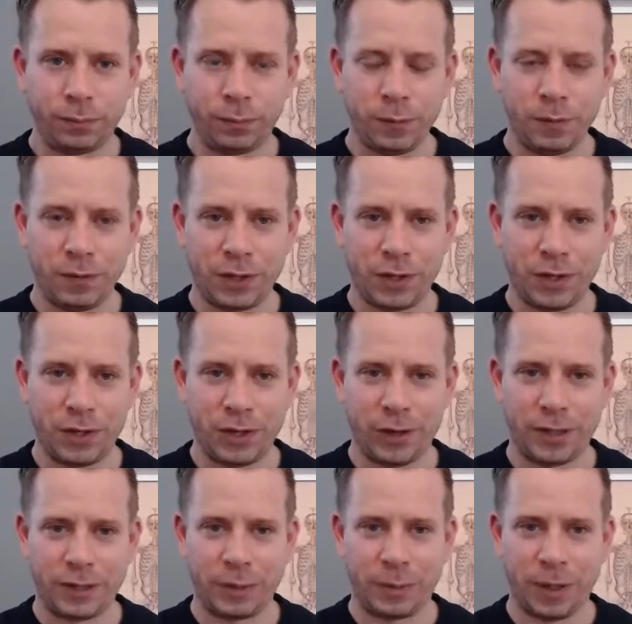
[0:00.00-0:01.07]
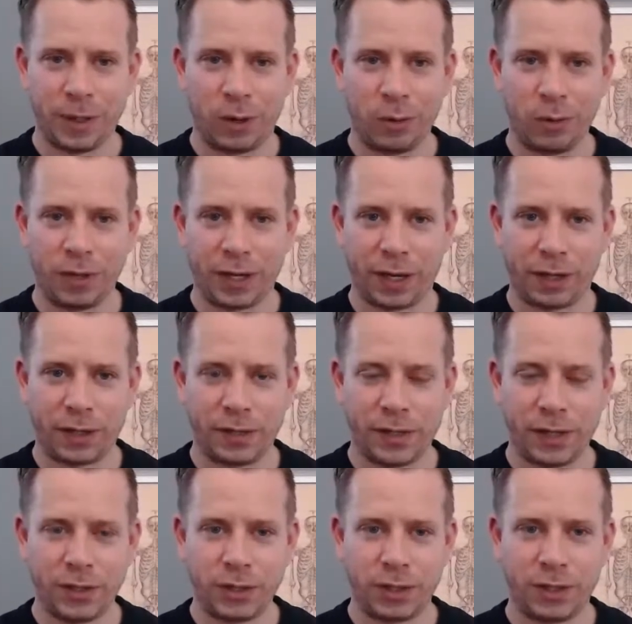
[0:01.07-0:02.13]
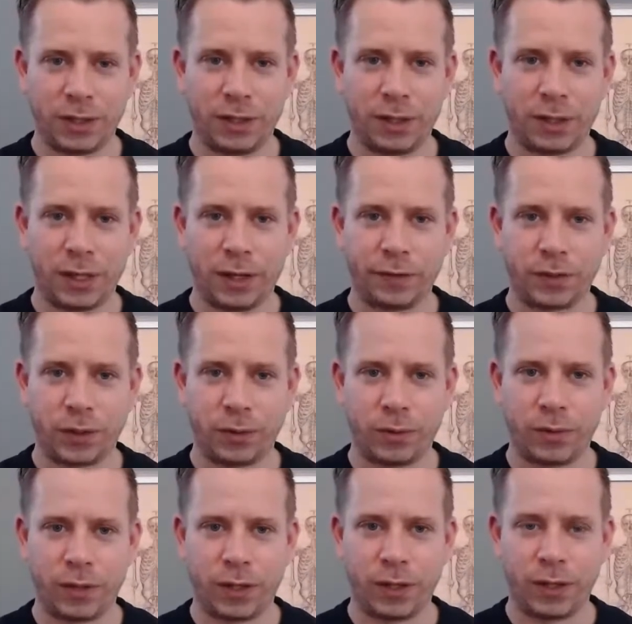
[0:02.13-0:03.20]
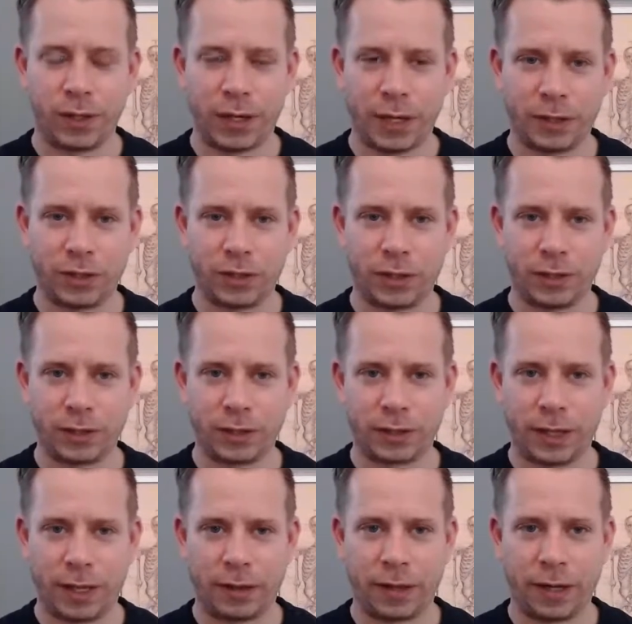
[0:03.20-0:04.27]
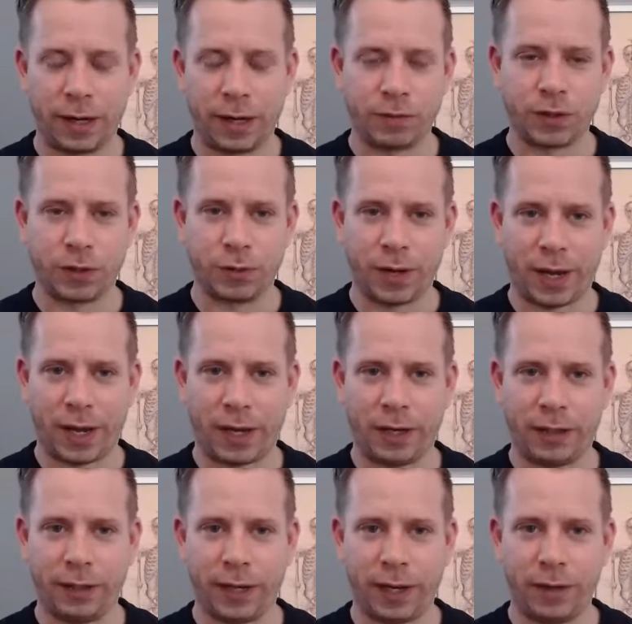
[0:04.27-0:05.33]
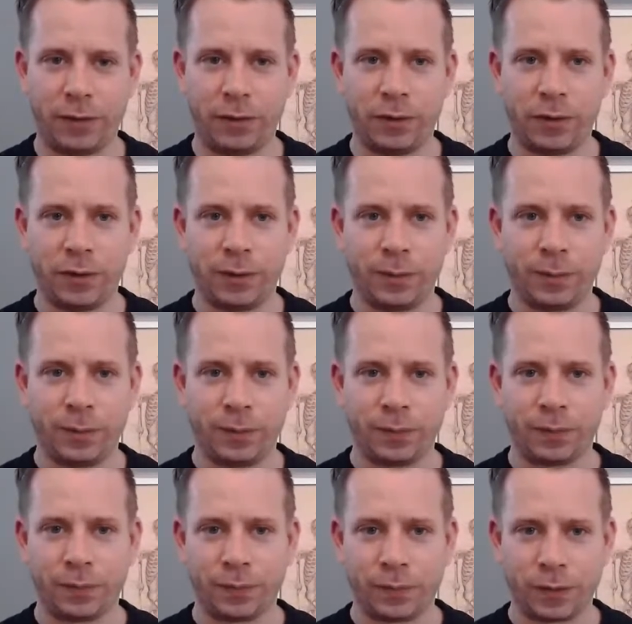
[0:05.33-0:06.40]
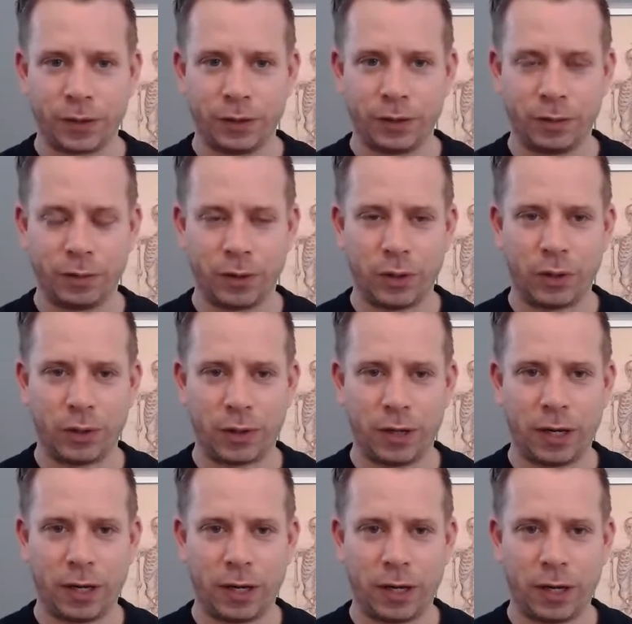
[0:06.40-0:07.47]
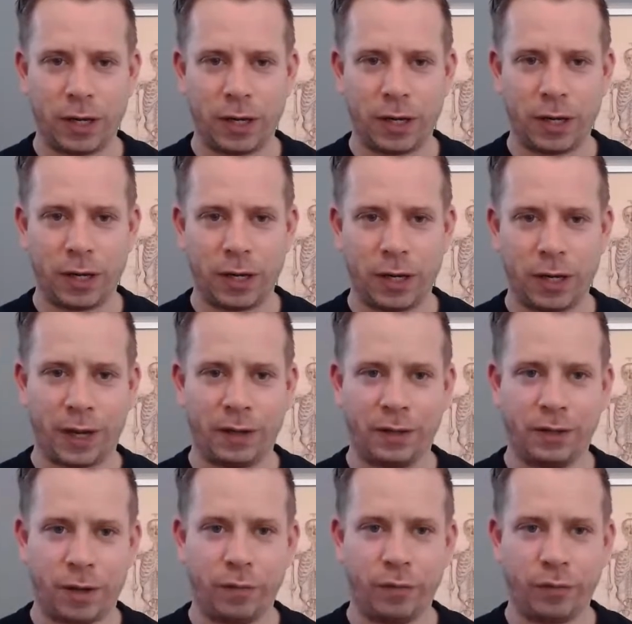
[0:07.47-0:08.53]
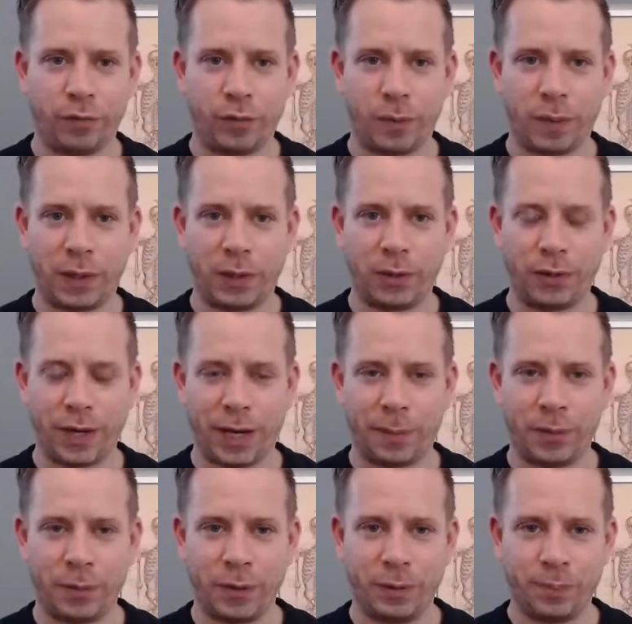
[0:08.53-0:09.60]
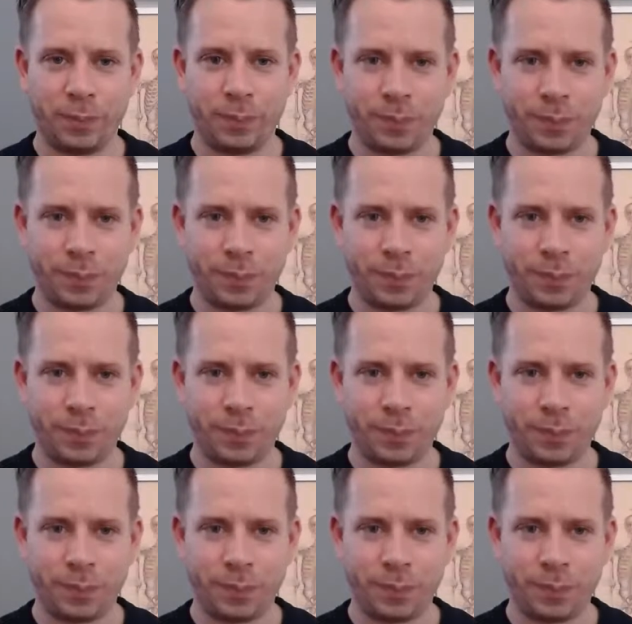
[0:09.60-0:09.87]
So you don't need to be holding any tension in the left shoulder. You can actually just let the left shoulder hang down because you've got your left hand comfortably on your abdomen.